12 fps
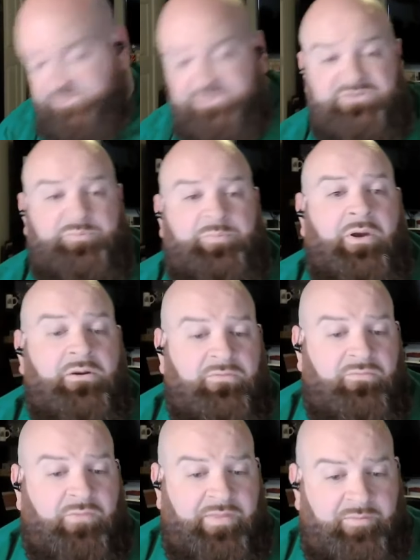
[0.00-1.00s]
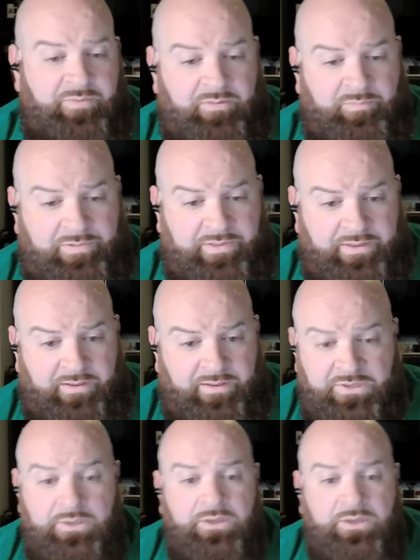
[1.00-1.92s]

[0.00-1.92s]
She's a part of why they'd be in the playoffs.